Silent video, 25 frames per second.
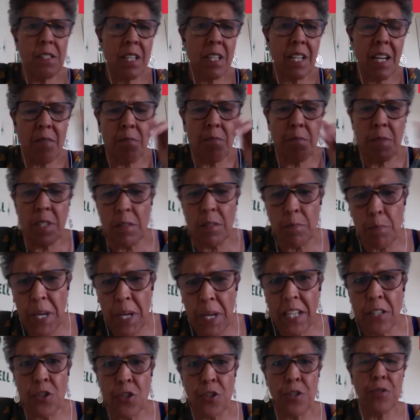The government will
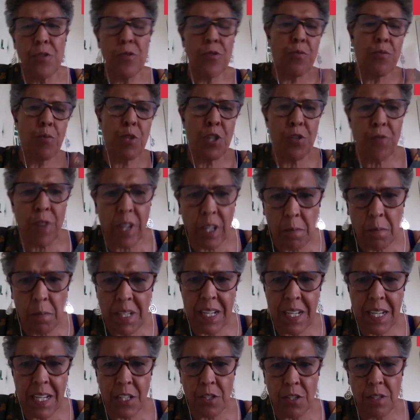pick and choose which
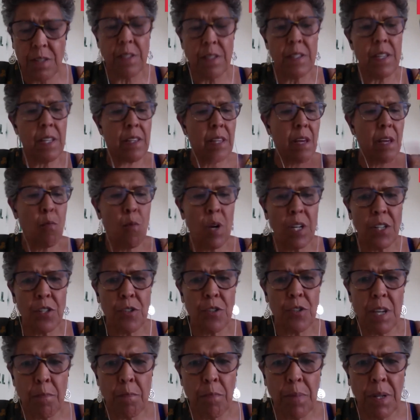recommendations that they want
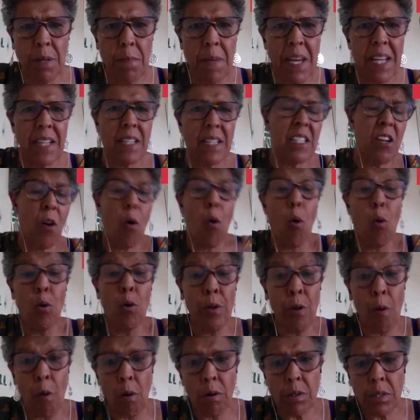to implement or
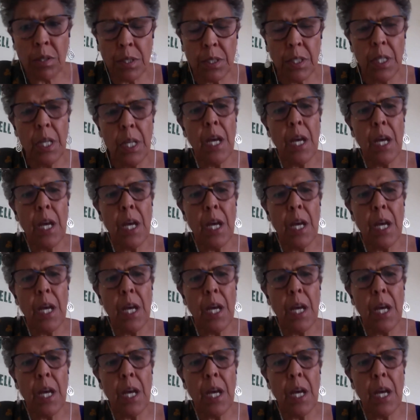not.